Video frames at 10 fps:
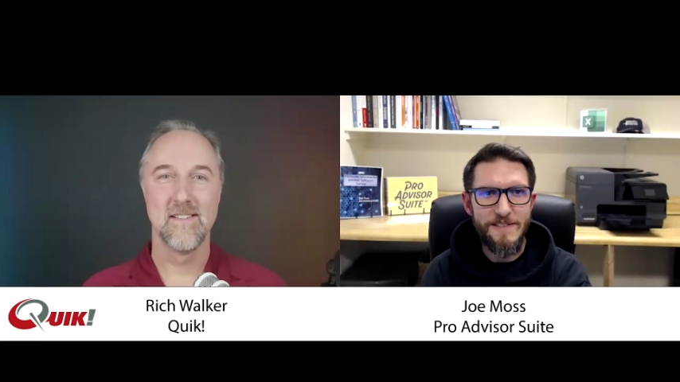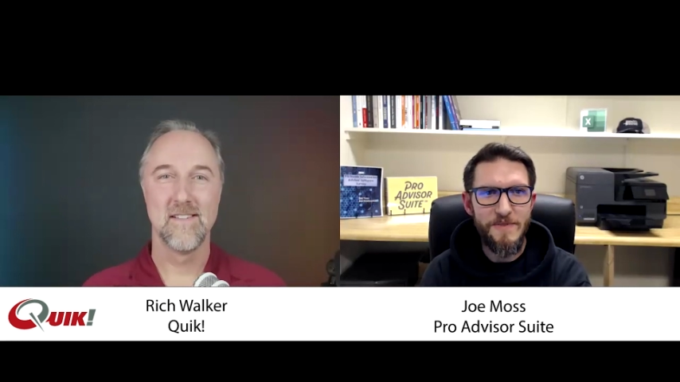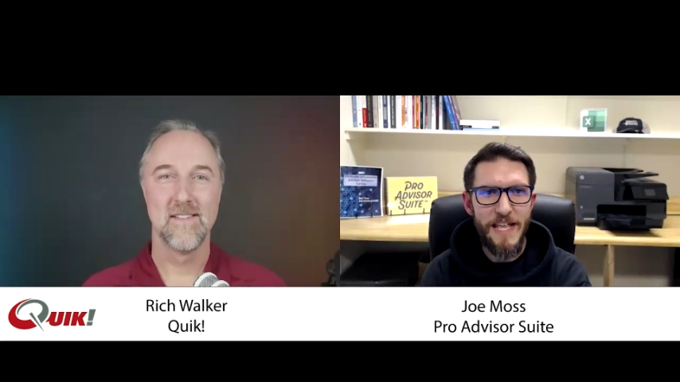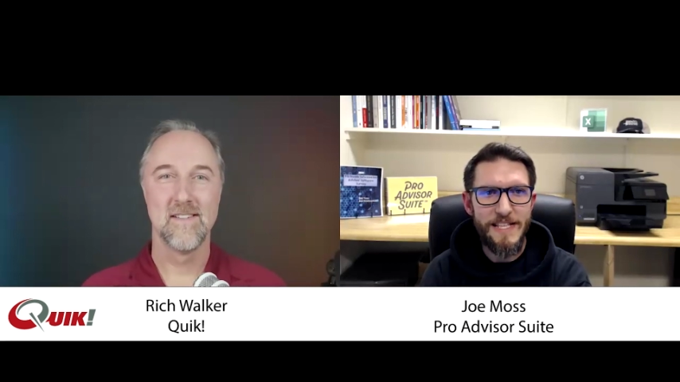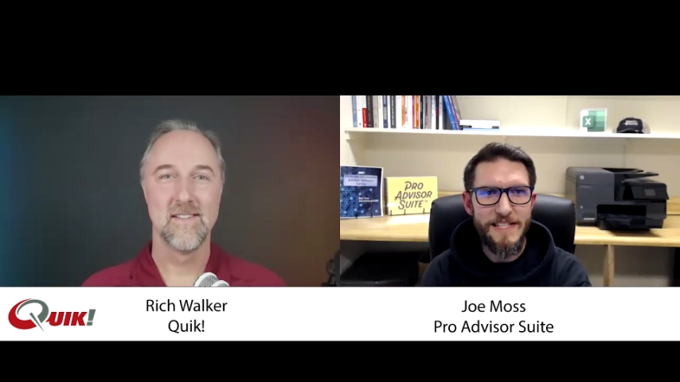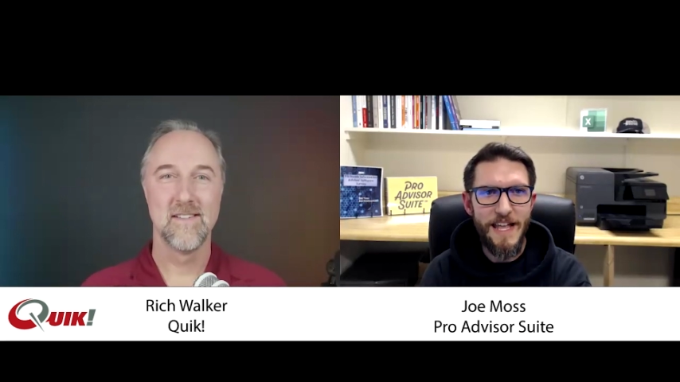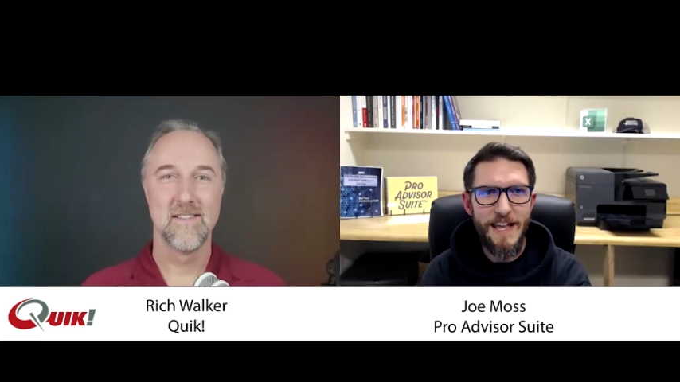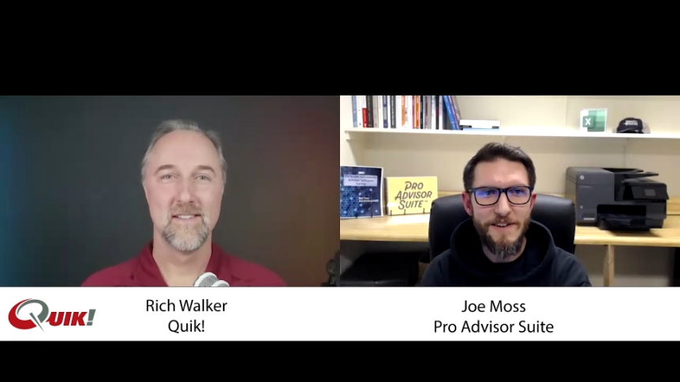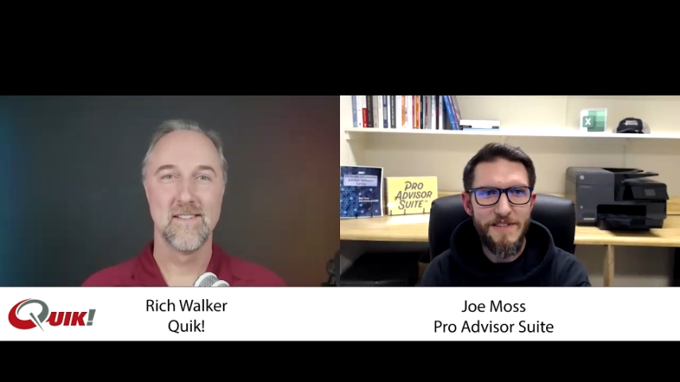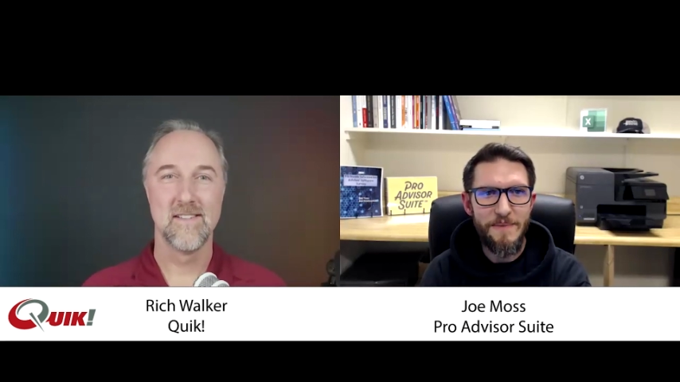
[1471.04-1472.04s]
Speaker 1: like
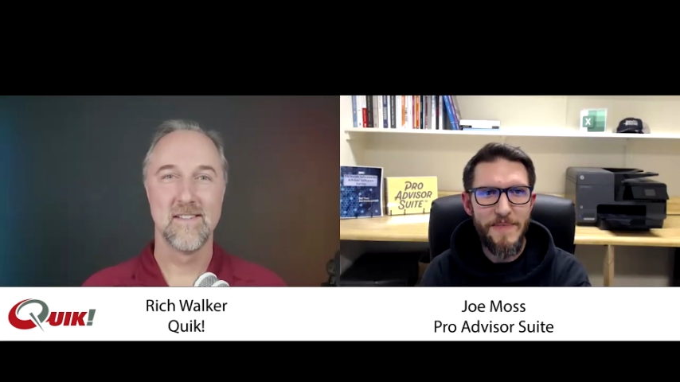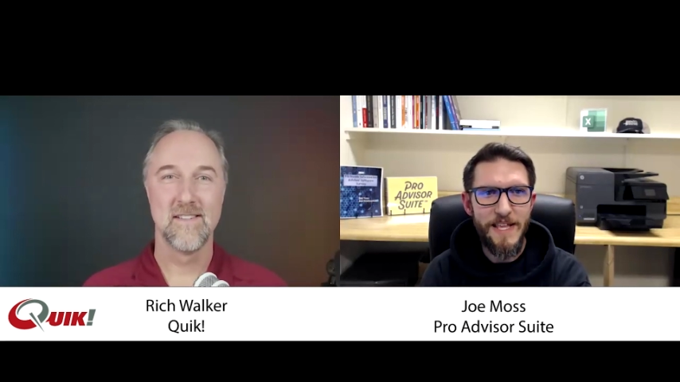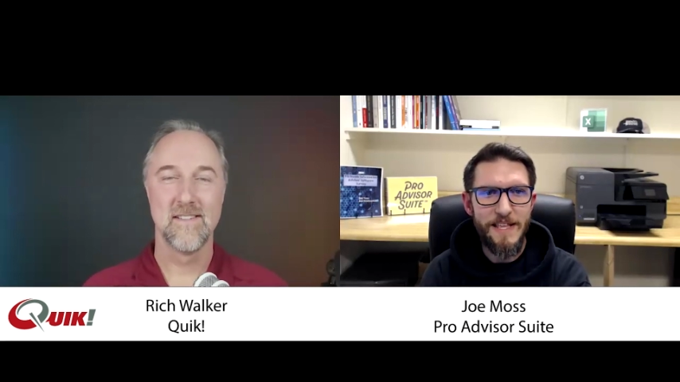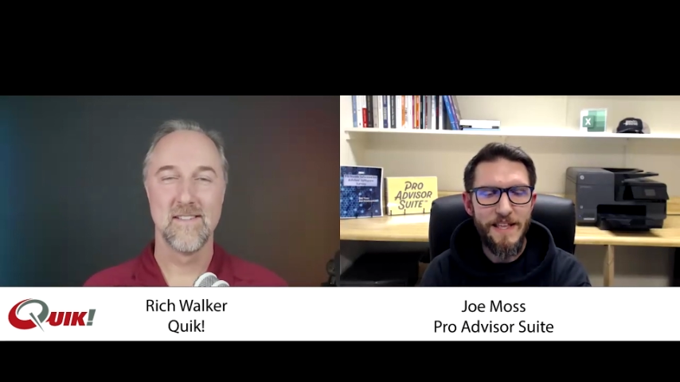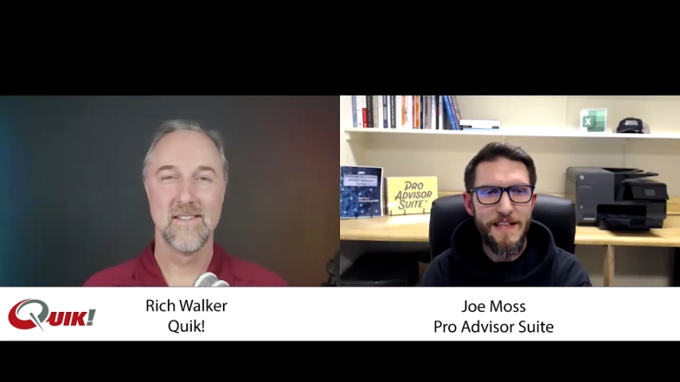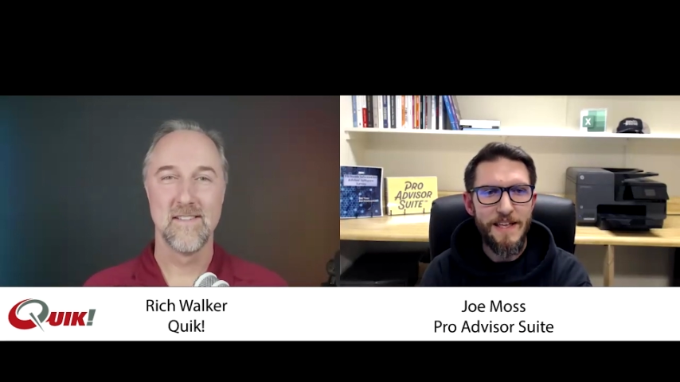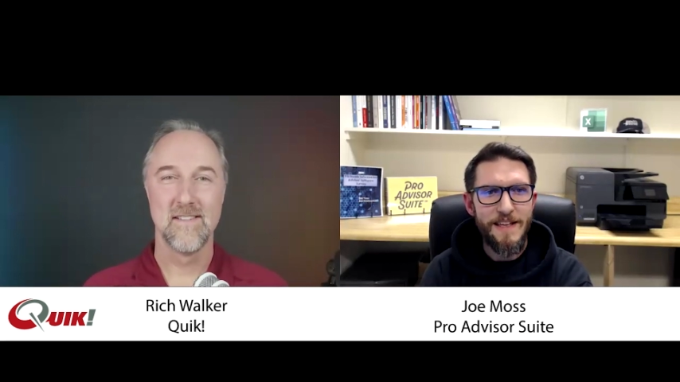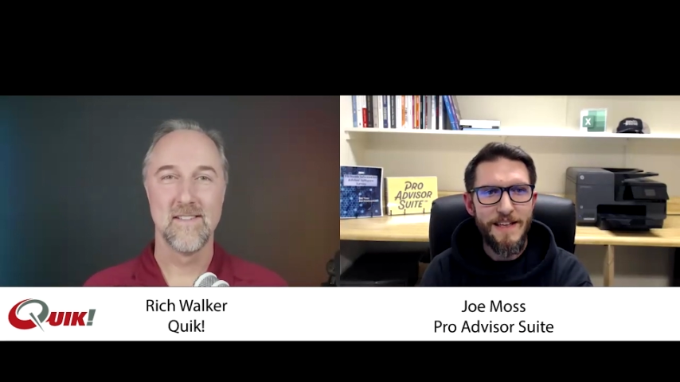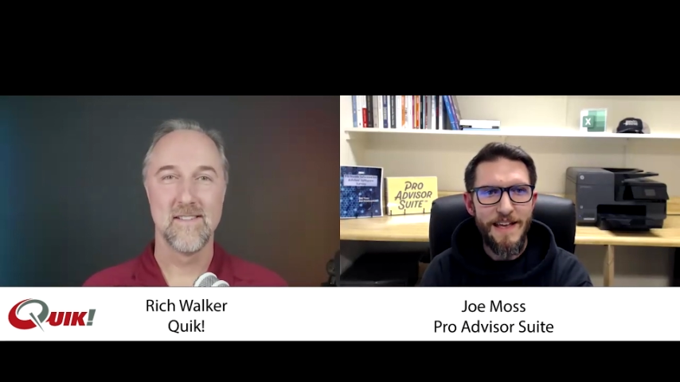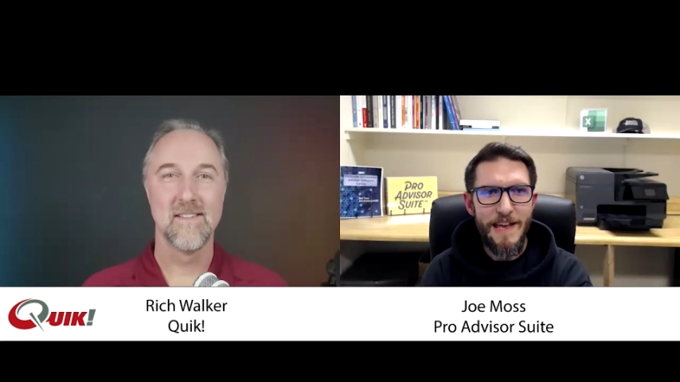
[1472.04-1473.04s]
2009 or something.
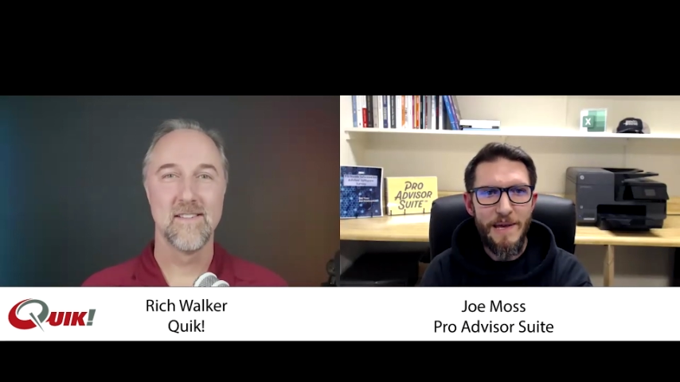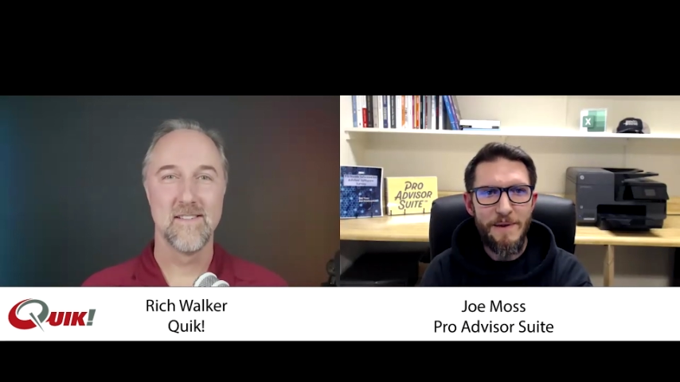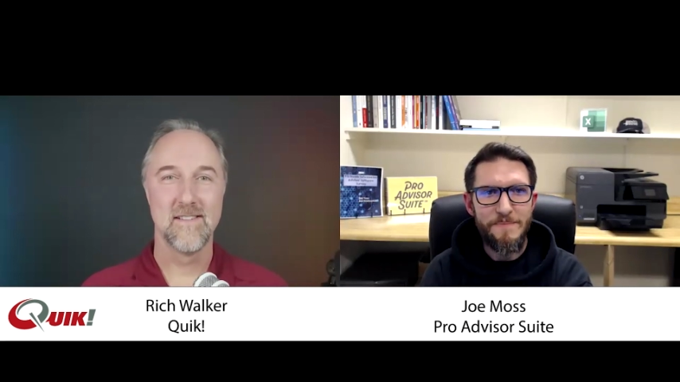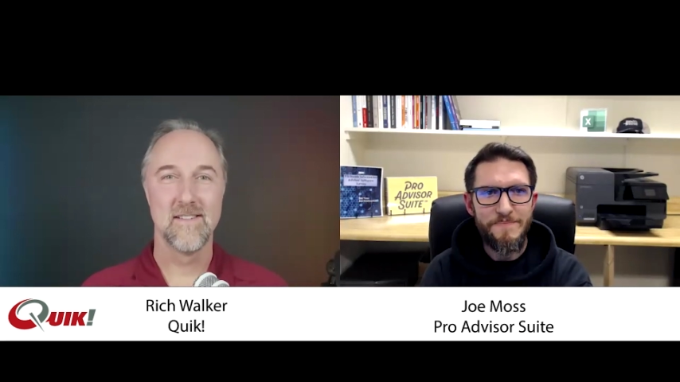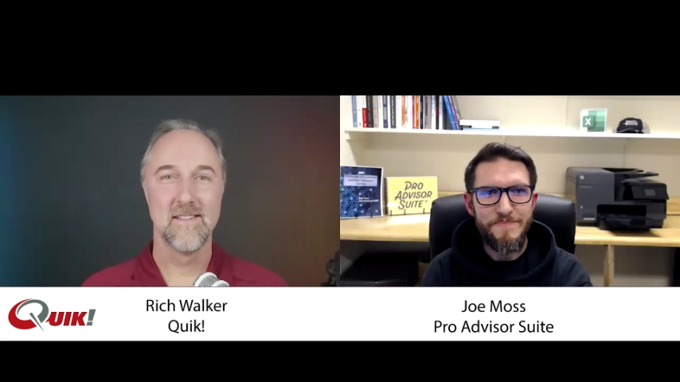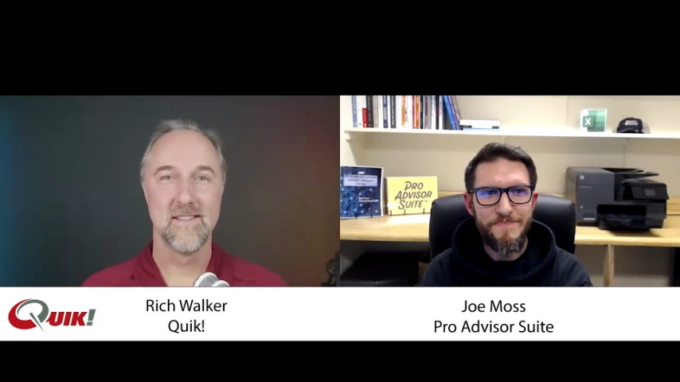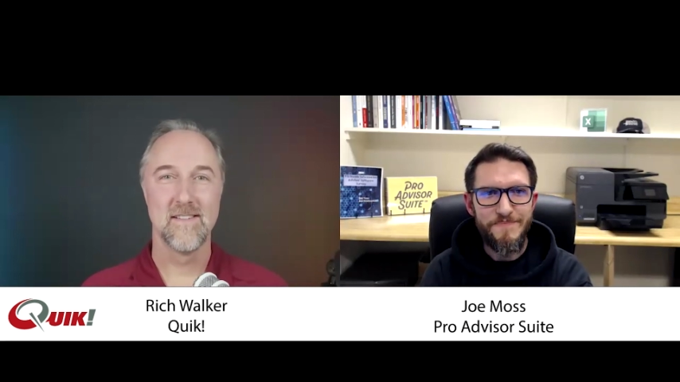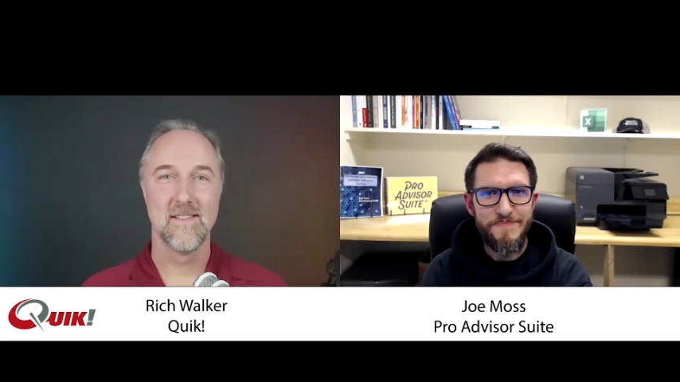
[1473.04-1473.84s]
Um,